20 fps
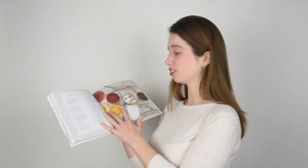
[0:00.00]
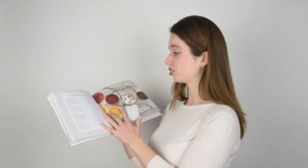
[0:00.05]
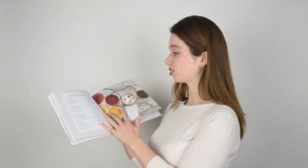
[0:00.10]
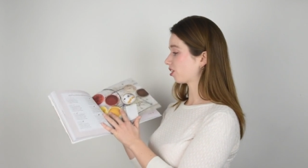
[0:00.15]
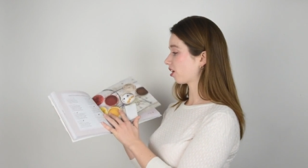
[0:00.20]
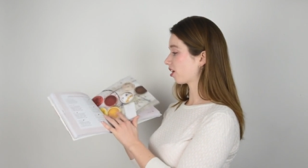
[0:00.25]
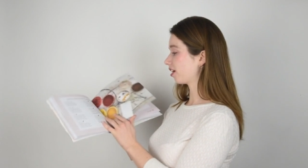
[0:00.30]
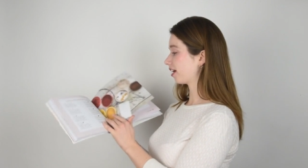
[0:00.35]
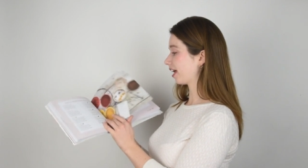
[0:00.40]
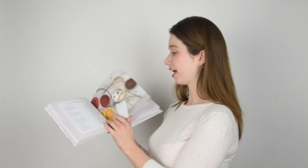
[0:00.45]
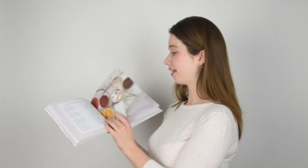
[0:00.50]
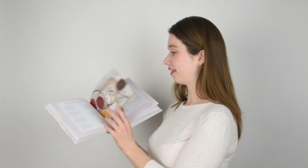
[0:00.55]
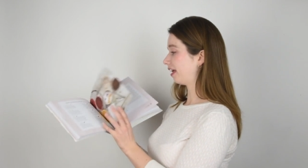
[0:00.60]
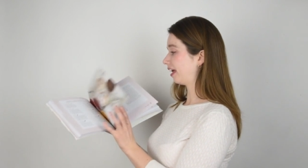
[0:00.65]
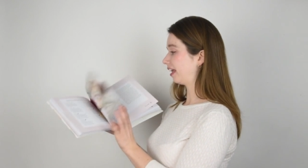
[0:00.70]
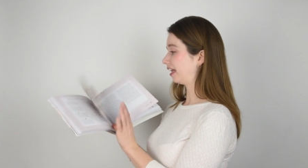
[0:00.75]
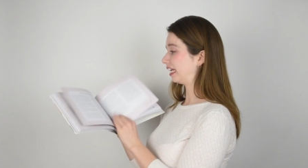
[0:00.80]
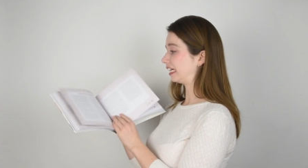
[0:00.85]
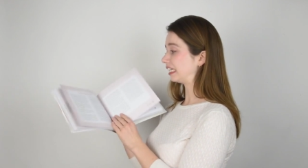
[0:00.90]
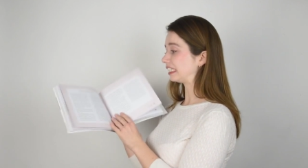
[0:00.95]
start and
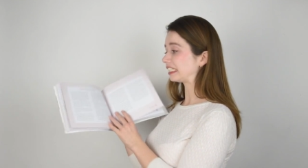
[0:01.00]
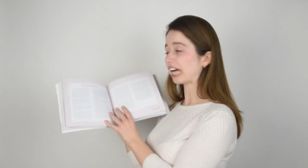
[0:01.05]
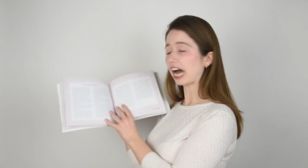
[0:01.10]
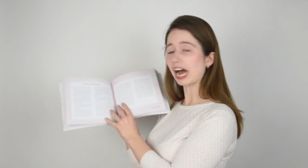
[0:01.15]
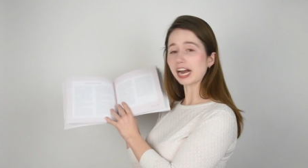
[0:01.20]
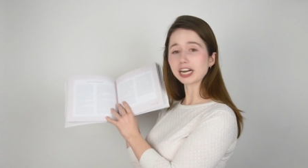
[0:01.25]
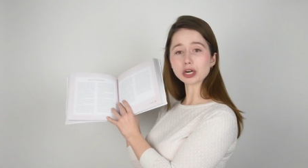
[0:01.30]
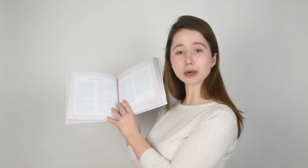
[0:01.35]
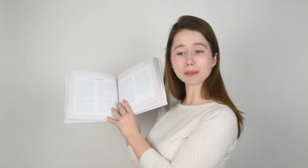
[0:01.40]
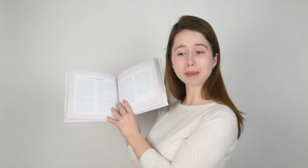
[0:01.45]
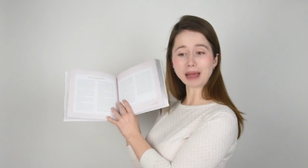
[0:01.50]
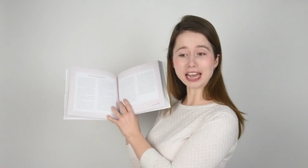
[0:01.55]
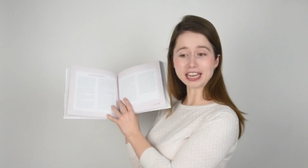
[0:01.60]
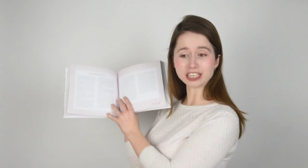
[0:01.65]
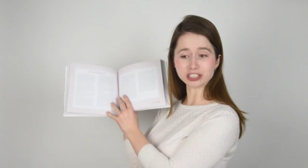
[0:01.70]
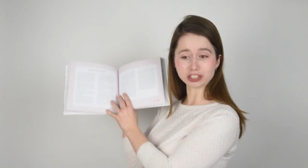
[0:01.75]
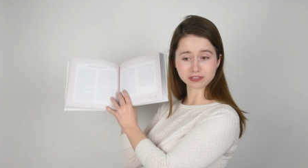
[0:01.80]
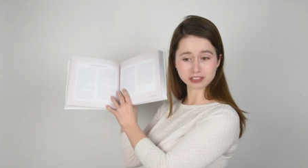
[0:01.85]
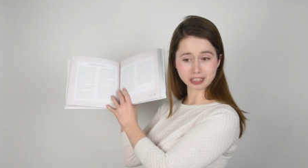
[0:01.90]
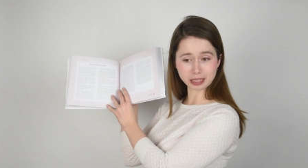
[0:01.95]
then an entire
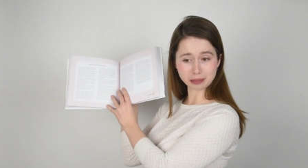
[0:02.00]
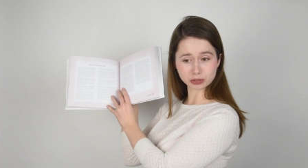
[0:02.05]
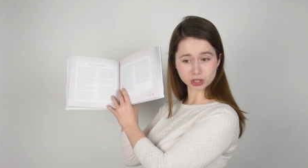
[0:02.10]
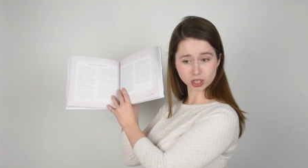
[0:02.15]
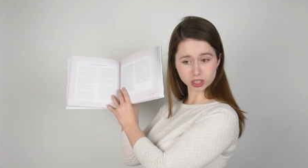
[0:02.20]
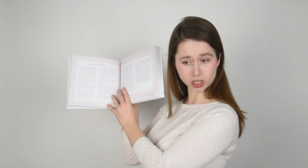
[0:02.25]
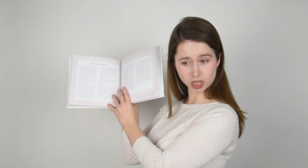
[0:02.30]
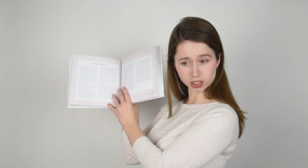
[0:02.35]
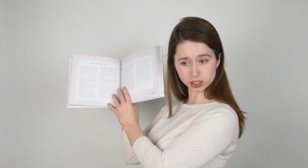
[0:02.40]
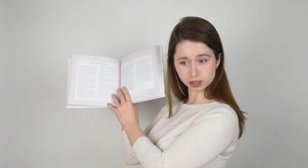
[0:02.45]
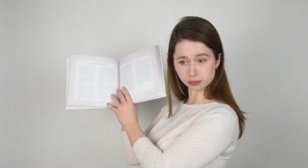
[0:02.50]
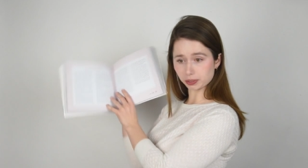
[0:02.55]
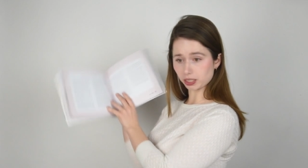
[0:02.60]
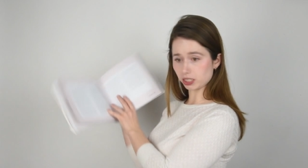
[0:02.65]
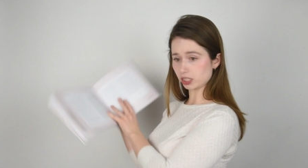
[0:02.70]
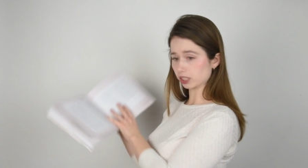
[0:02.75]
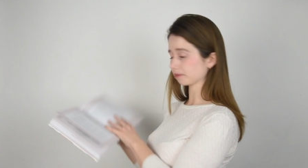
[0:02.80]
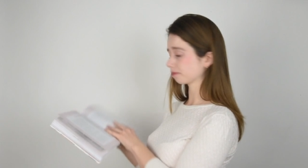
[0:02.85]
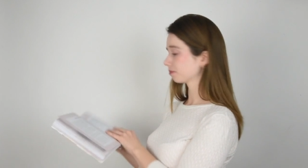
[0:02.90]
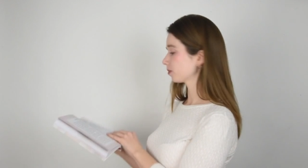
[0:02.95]
page of tips on color
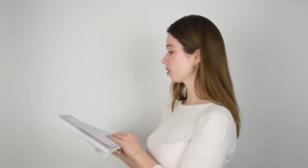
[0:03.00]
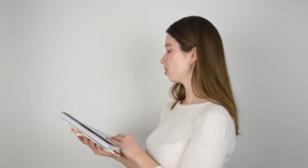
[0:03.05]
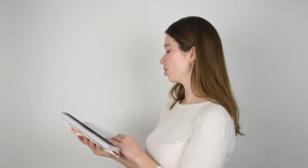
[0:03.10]
blending.